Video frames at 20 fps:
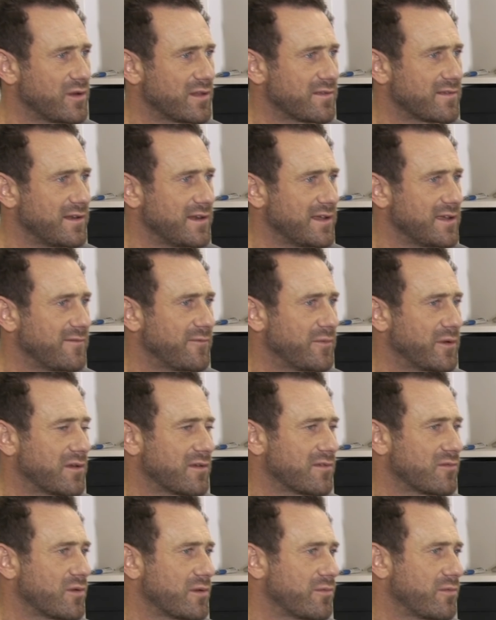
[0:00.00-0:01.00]
We had to leave
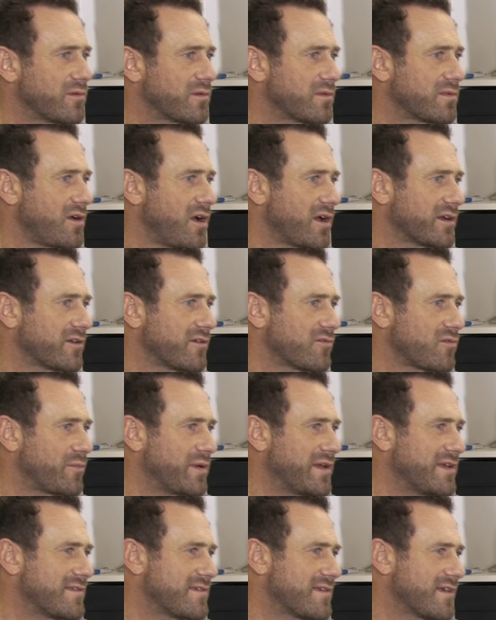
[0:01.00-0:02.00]
because we were diagnosed with
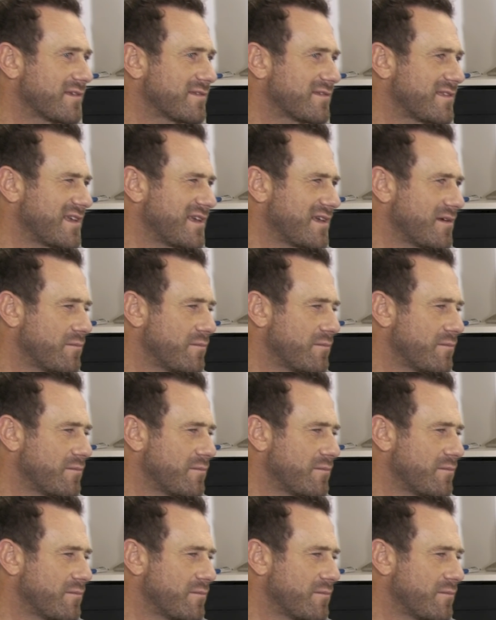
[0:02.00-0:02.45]
PTSD.